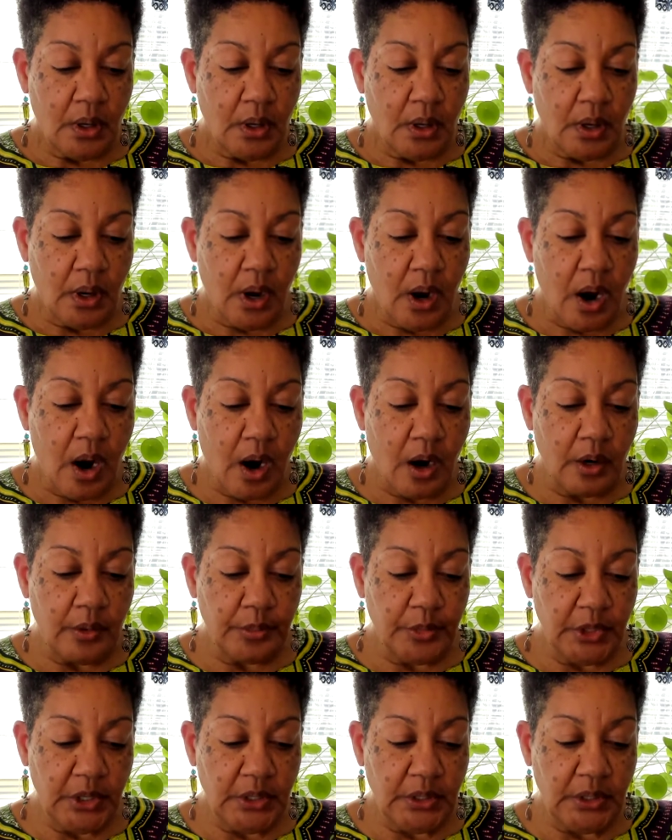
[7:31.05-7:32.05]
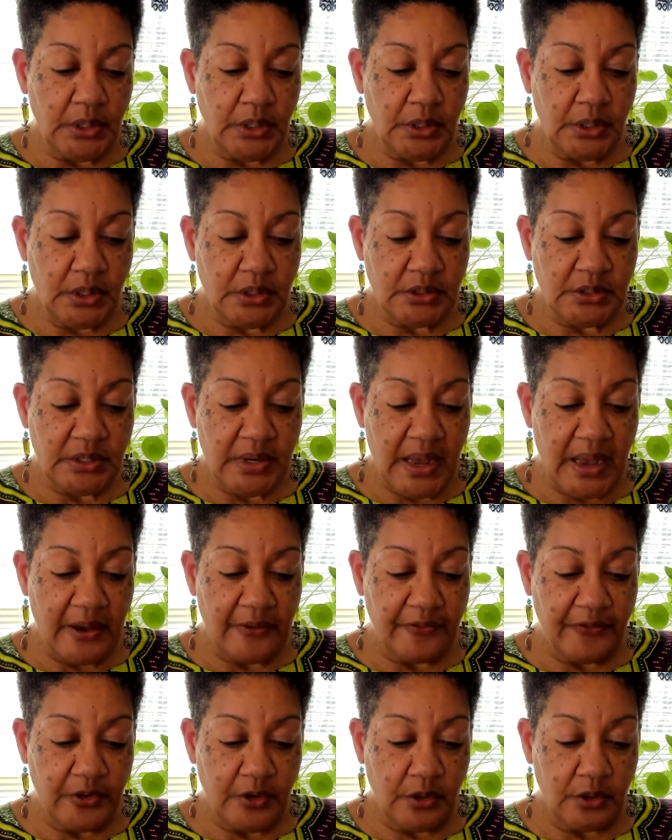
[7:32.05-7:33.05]
A heartbeat that does
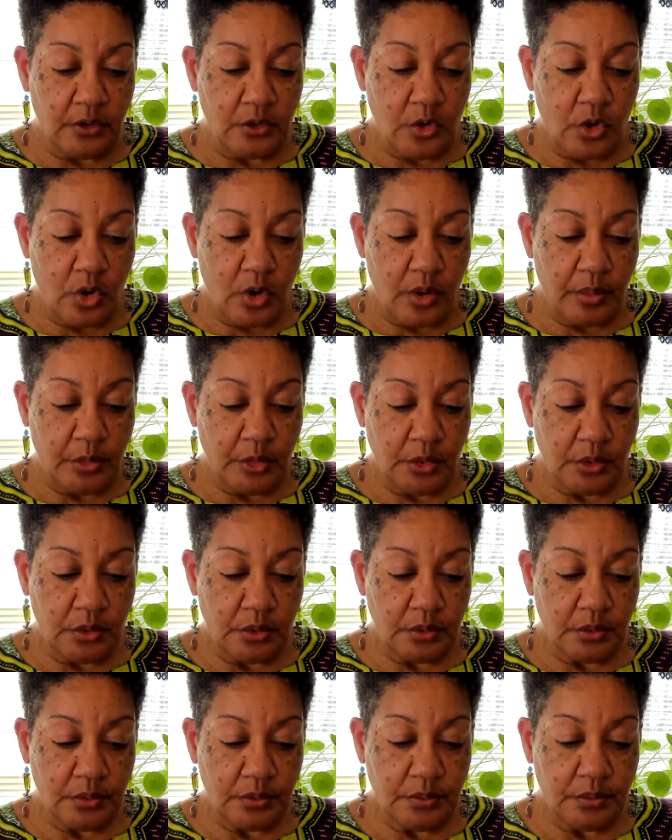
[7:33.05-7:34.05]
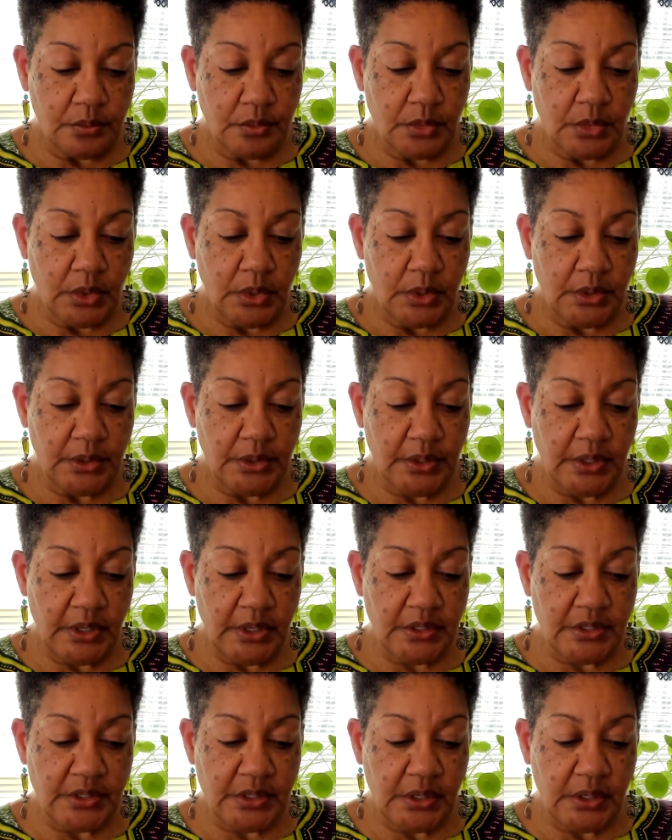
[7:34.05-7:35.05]
not feel normal.
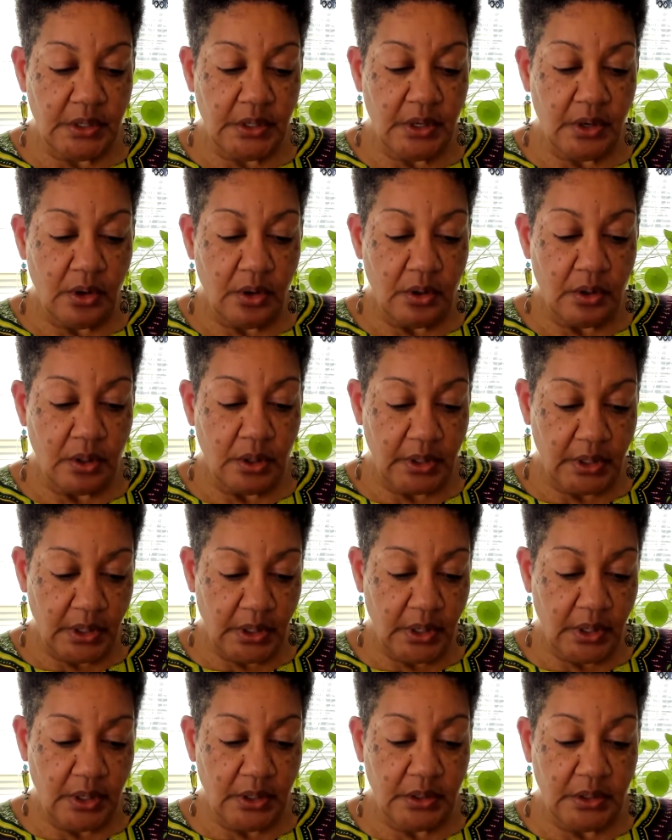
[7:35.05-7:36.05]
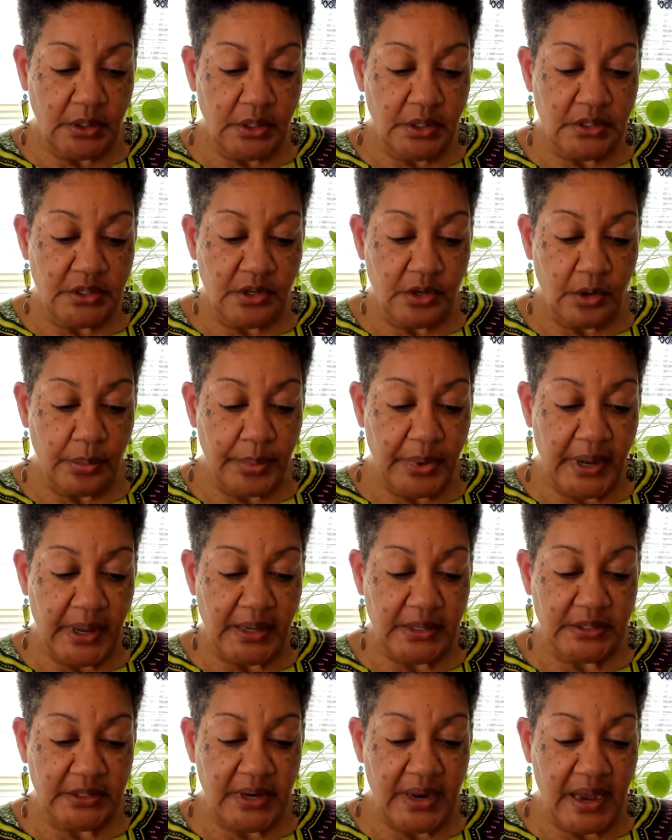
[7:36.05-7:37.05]
Dizzy or
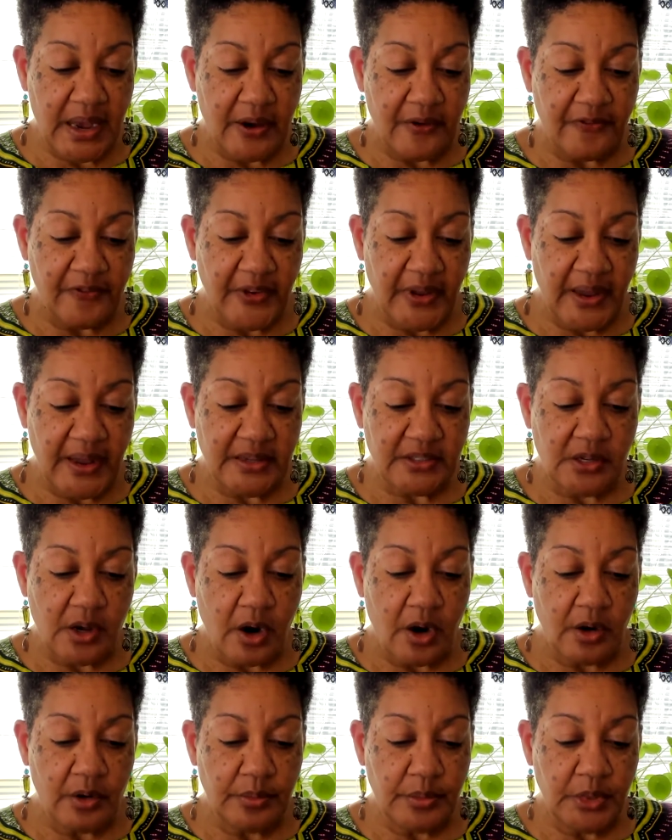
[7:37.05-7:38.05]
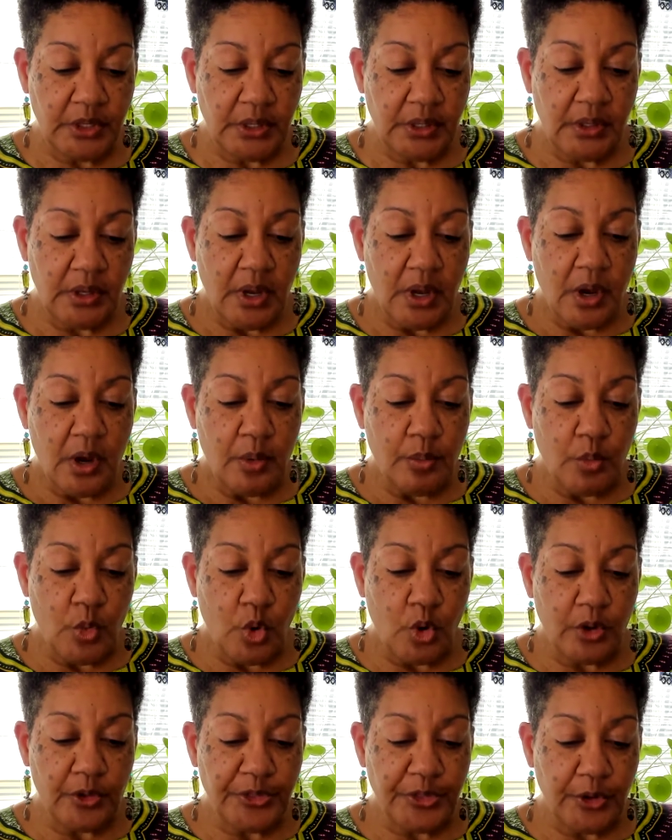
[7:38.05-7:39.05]
passing out, fast heartbeat,
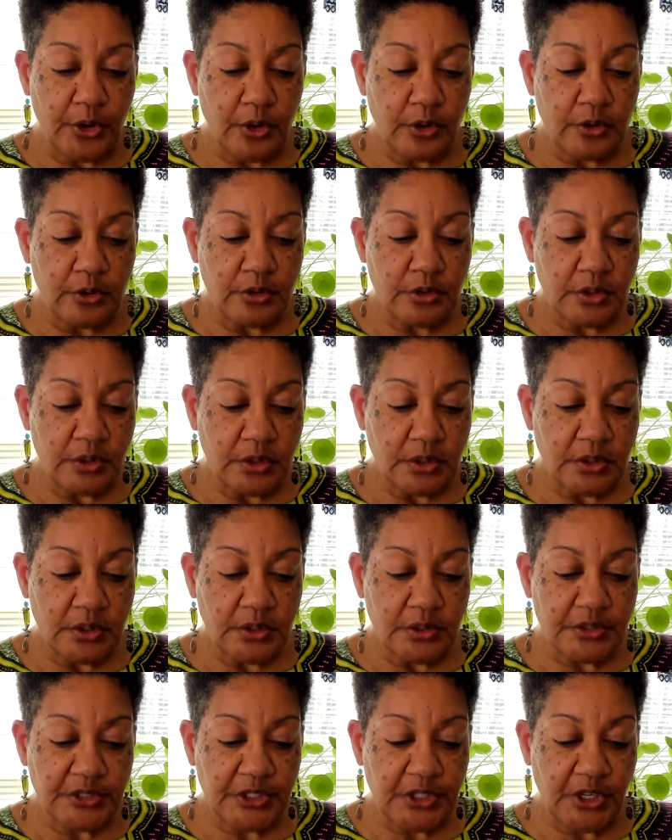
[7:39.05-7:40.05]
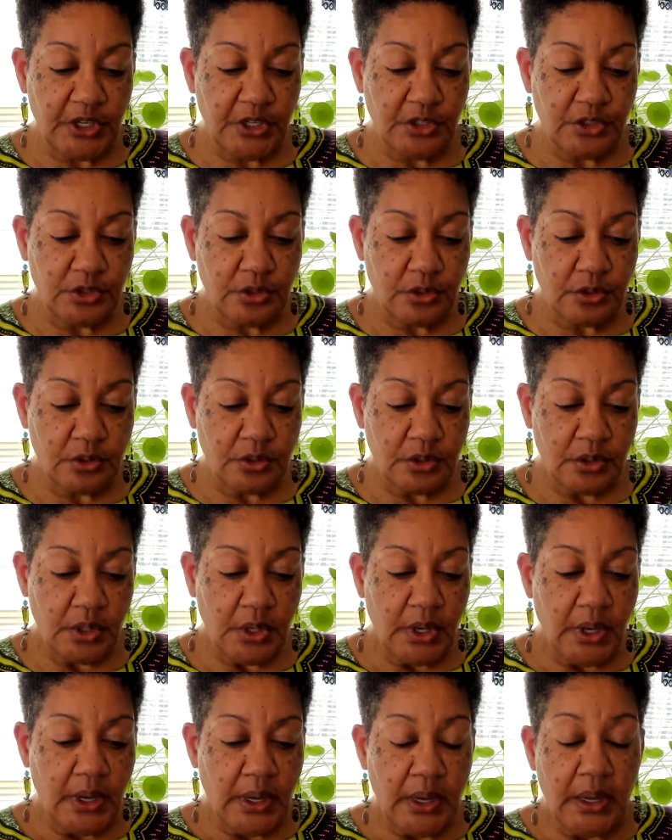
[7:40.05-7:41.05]
more thirst, seizures.
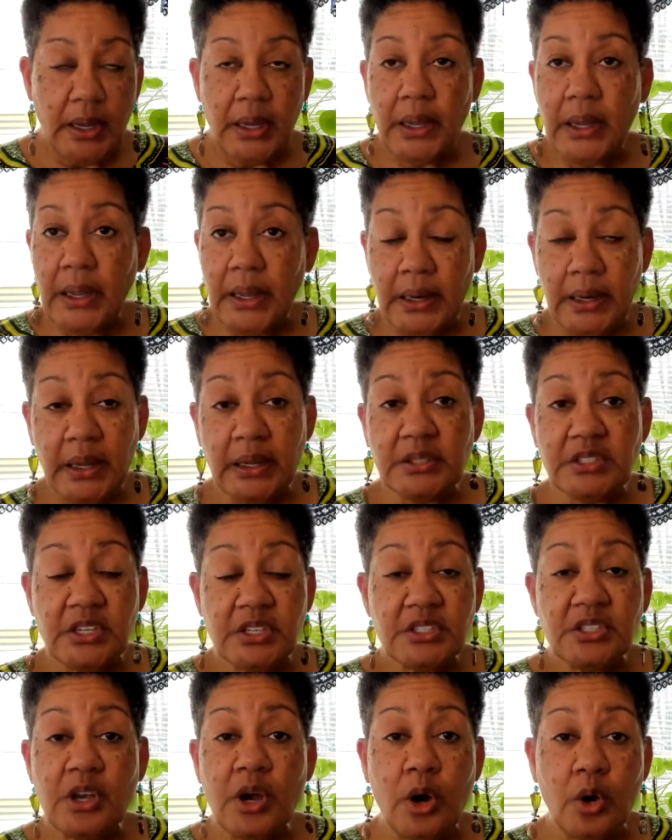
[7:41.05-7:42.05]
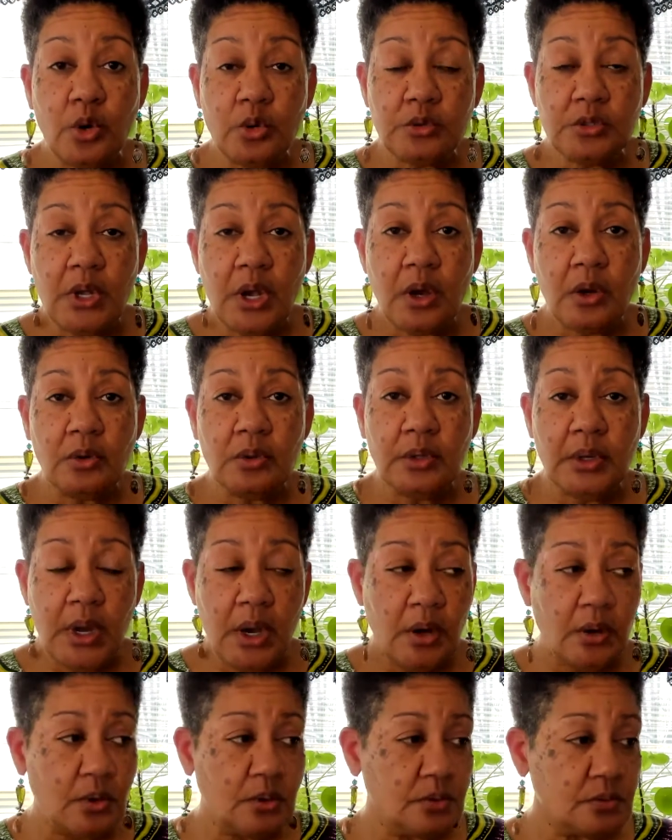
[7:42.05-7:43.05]
And it just goes on and
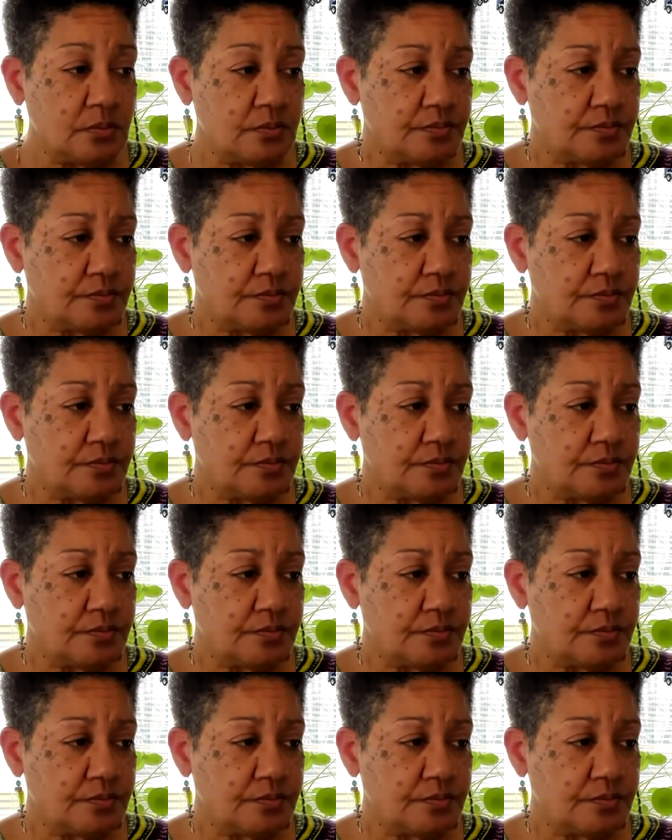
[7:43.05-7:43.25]
on.